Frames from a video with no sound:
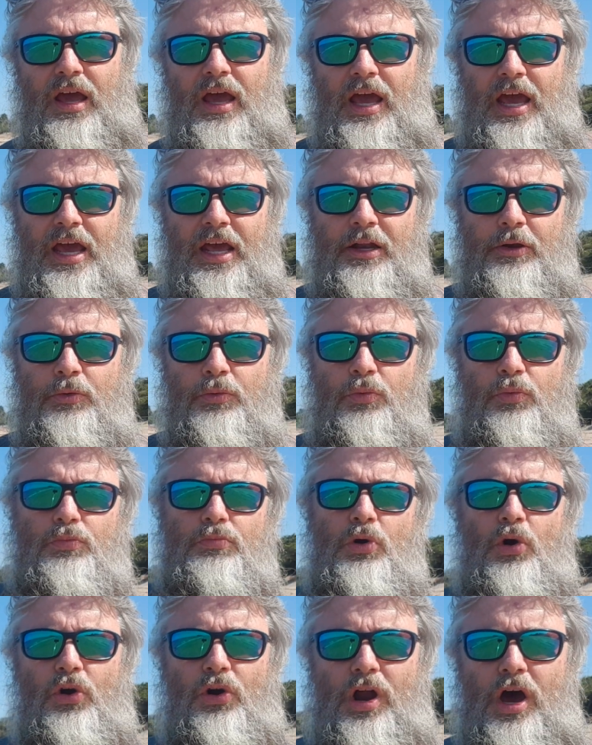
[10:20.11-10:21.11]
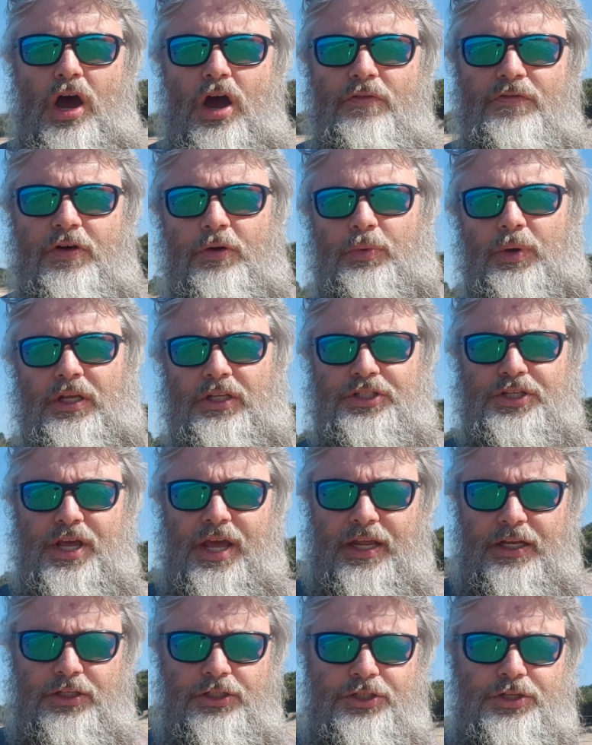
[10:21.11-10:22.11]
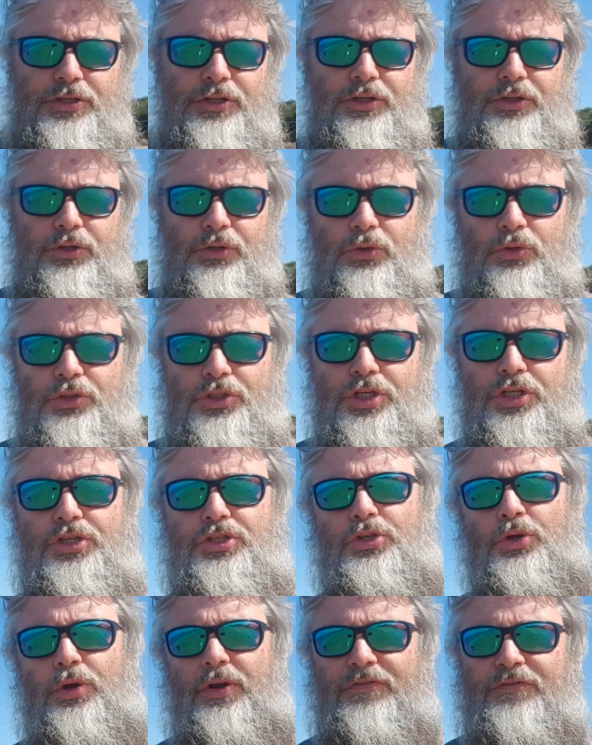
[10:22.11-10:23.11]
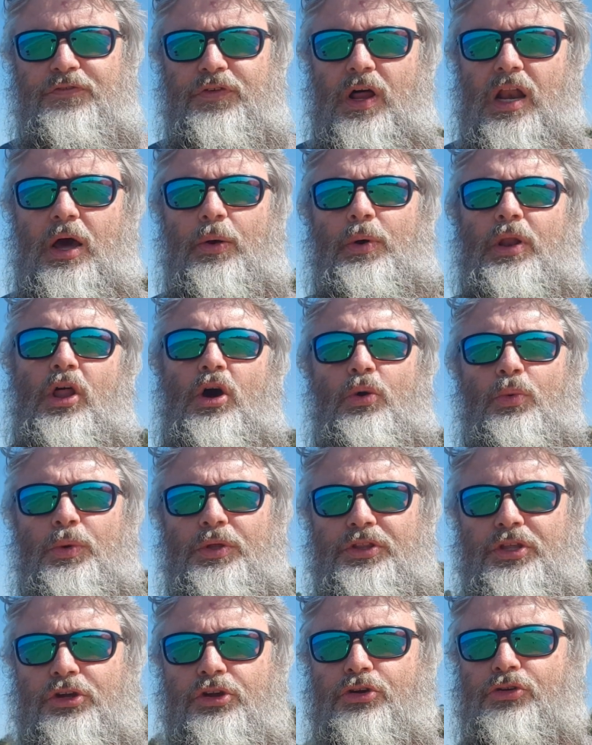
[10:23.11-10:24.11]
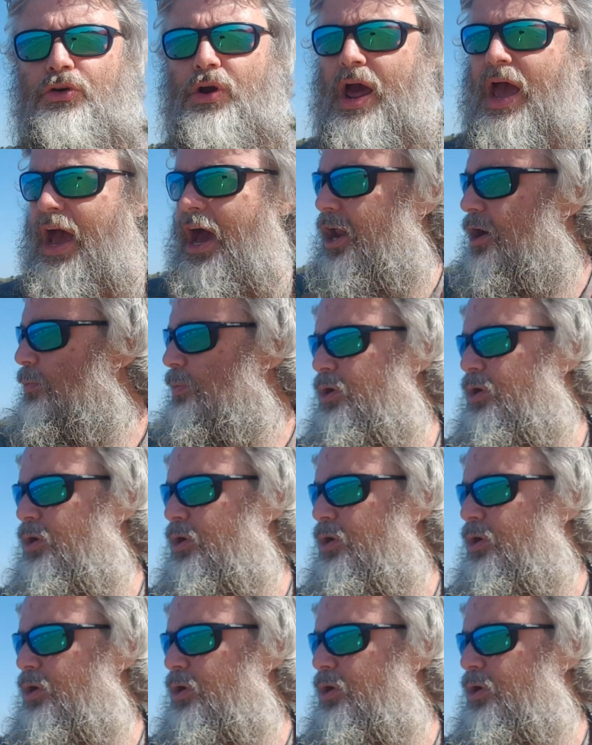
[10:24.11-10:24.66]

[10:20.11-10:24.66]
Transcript: And moreover, we tend to just sort of follow along with the crowd,